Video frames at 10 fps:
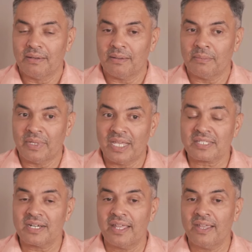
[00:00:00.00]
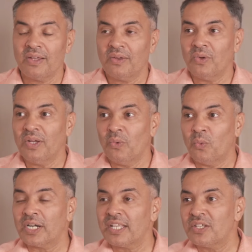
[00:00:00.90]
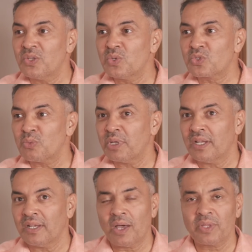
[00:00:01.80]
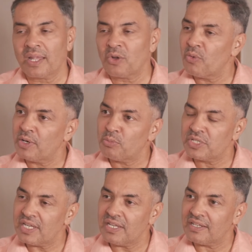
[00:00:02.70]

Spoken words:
yesterday, what it used to be, now they are nowhere to be seen.